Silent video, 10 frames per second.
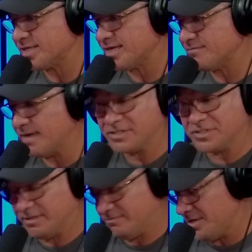that
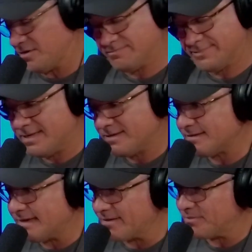actually you know
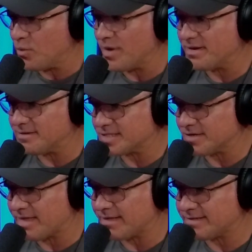got him the win.
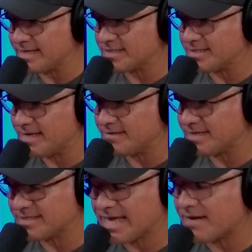So that that's that, yeah.
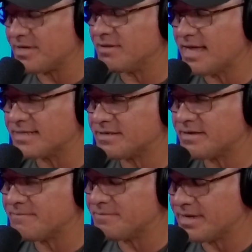has got to mean a lot to
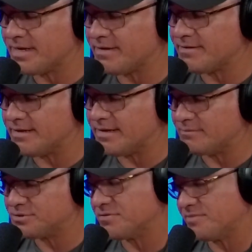him, and uh,
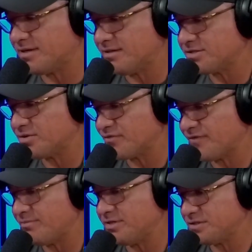I'm sure it meant a lot to his
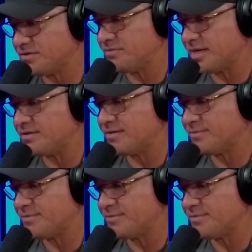family too, man. I